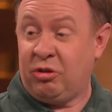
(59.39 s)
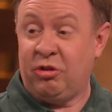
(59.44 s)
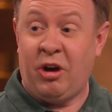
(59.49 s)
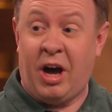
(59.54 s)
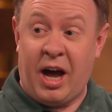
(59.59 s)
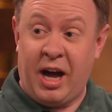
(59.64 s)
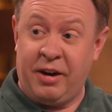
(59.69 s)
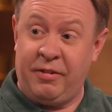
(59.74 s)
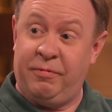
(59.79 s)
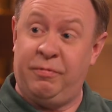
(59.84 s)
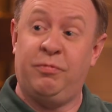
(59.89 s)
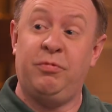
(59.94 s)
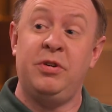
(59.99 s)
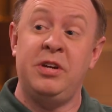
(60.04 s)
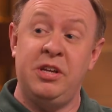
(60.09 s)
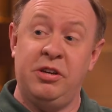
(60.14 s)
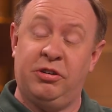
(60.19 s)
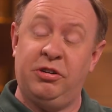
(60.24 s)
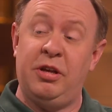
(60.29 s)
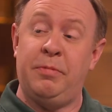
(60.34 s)
but a lot of
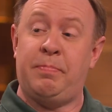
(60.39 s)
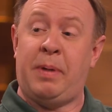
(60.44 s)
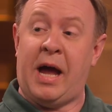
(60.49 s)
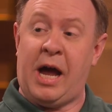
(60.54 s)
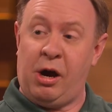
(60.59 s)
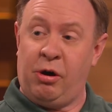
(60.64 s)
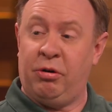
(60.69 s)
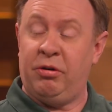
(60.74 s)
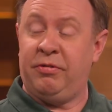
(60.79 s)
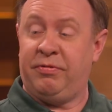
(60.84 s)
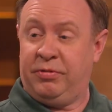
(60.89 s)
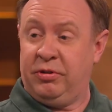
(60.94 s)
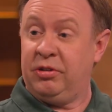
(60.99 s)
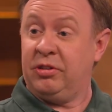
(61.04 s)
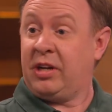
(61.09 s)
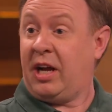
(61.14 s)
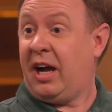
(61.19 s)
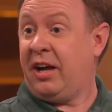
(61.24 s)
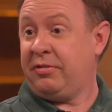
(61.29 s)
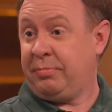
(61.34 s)
really
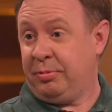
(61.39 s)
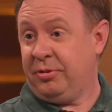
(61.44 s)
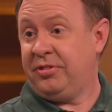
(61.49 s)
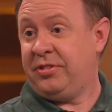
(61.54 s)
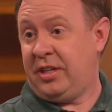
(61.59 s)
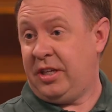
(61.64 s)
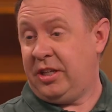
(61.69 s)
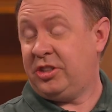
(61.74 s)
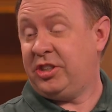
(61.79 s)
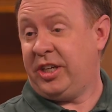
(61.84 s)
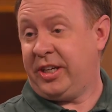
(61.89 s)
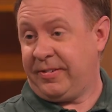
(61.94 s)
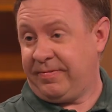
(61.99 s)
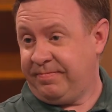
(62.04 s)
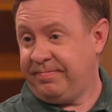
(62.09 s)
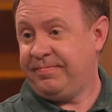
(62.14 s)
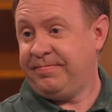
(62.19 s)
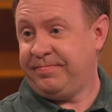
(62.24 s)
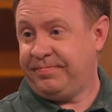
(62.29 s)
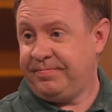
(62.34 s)
powerful gospel
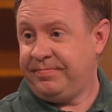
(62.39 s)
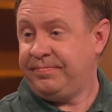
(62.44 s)
teaching.